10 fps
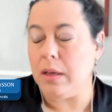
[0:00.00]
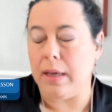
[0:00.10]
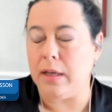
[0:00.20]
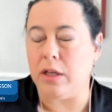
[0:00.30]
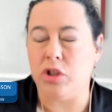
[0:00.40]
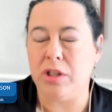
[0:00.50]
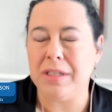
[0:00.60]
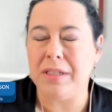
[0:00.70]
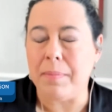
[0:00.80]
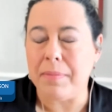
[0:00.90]
it's
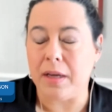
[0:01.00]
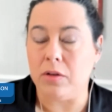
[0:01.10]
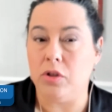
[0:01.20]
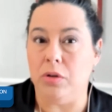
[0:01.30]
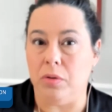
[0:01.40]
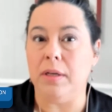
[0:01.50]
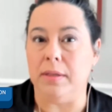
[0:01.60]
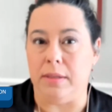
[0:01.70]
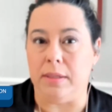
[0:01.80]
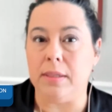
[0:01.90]
just something to
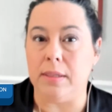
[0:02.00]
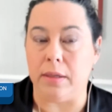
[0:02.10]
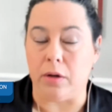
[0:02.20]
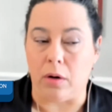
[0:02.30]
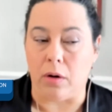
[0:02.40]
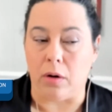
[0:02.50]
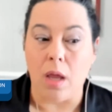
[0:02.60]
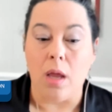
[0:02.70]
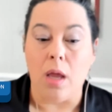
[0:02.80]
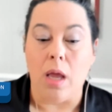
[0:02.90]
consider
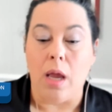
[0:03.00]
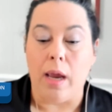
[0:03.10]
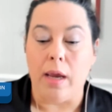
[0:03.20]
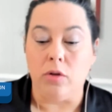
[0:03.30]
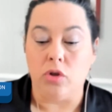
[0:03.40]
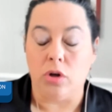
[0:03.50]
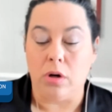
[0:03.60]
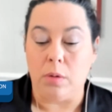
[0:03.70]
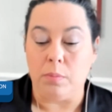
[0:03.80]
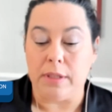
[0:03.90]
in
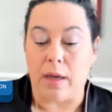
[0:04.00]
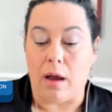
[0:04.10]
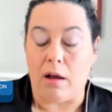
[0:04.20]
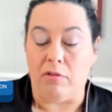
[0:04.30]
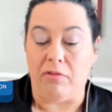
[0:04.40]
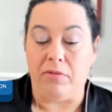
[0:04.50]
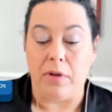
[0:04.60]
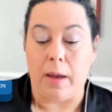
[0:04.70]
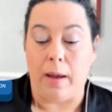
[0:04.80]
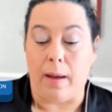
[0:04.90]
terms of
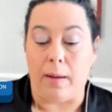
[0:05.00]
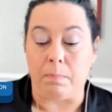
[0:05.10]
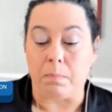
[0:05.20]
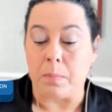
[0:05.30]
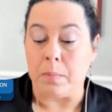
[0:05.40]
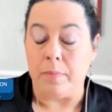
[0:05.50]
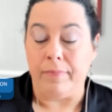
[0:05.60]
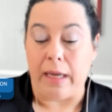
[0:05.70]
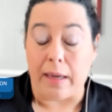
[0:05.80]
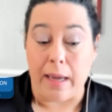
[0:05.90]
um,
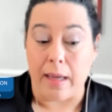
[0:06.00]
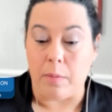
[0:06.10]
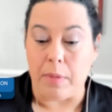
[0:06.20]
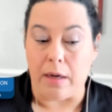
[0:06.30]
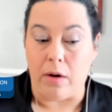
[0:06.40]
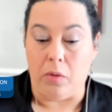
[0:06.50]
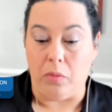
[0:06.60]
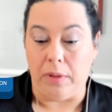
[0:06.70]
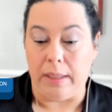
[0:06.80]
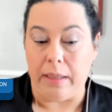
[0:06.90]
ketamine
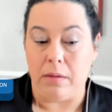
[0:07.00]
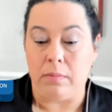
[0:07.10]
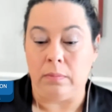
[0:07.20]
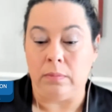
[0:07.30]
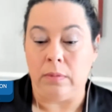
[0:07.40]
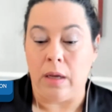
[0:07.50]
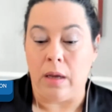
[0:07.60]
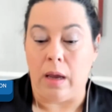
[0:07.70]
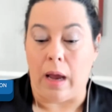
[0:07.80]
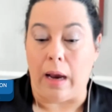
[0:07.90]
only.
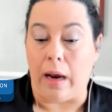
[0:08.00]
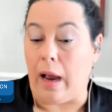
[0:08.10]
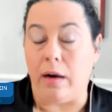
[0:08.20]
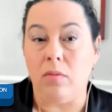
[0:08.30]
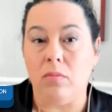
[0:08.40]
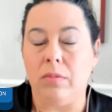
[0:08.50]
I, I don't,